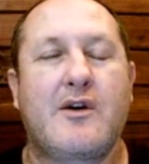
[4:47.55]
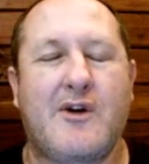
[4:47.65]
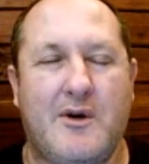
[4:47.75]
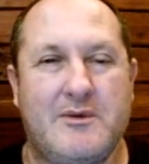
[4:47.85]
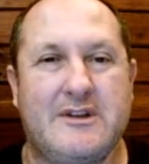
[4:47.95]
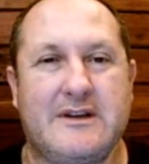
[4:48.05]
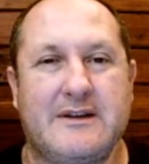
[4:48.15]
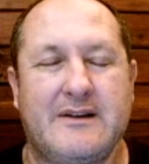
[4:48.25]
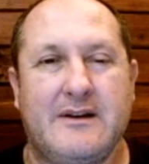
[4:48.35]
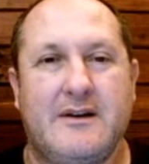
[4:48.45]

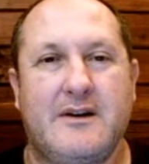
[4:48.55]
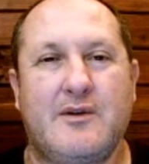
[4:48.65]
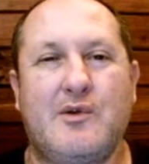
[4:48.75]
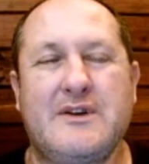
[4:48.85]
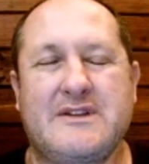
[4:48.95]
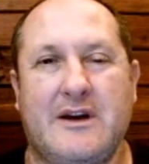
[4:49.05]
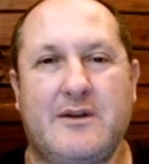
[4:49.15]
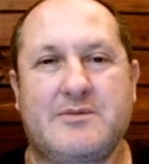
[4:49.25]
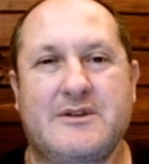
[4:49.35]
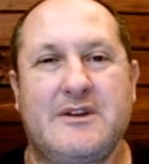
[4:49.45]
commenting. It always
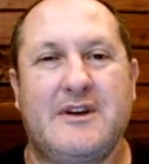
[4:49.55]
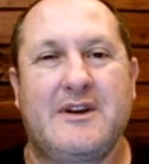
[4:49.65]
helps.